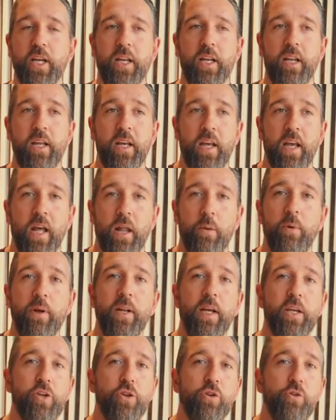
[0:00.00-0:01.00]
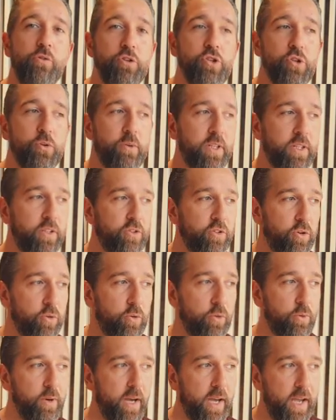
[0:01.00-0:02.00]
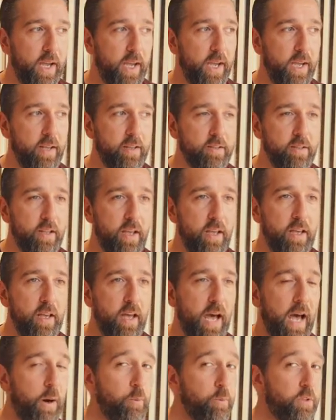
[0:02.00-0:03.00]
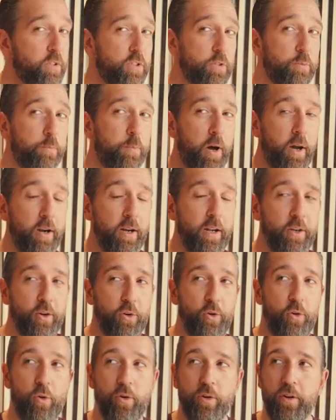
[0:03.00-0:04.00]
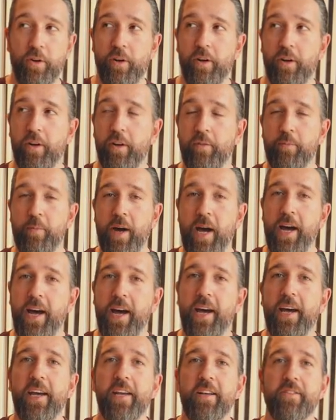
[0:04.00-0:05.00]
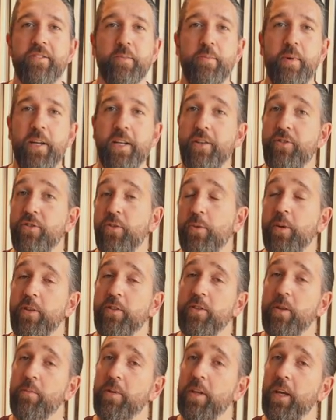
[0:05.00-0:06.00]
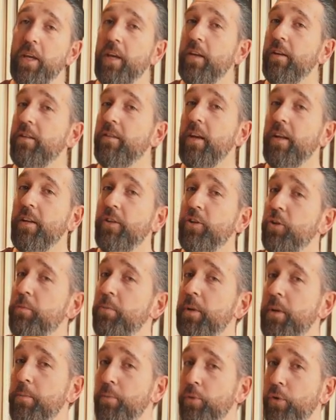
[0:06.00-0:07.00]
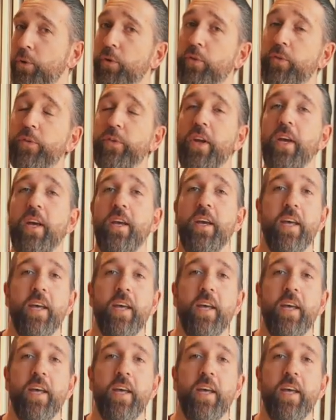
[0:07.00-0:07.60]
And what I usually do is I would spot in the corner of my eye somebody's doing something that could be improved,